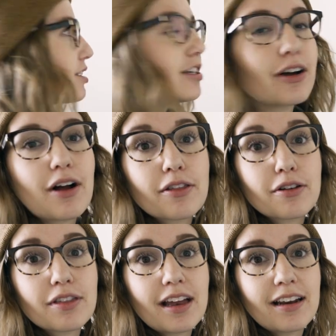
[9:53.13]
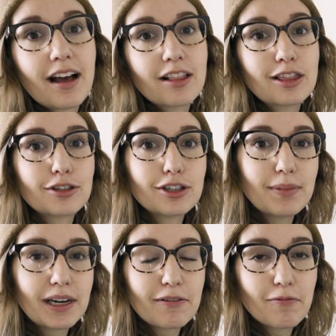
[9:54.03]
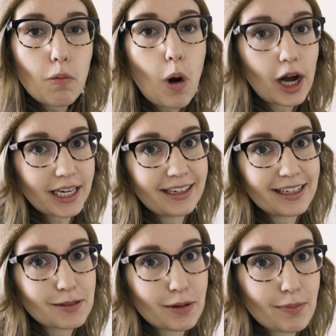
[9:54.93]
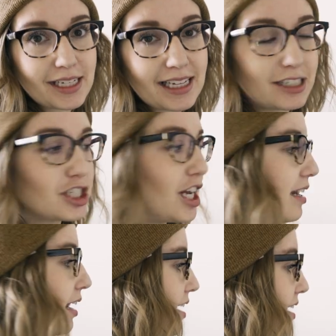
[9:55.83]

it turned out, other than a little bit of wonkiness with my tension.